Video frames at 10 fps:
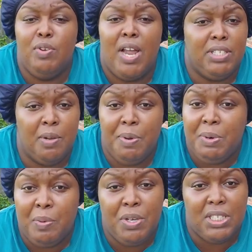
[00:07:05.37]
You have some
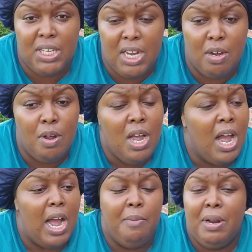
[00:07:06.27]
people that resell.
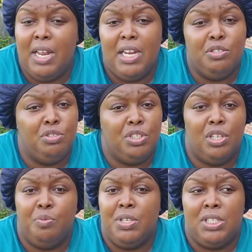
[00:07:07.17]
I'm not interested
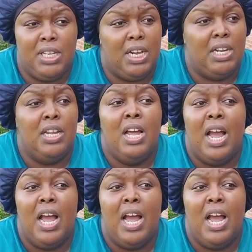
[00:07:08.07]
in reselling.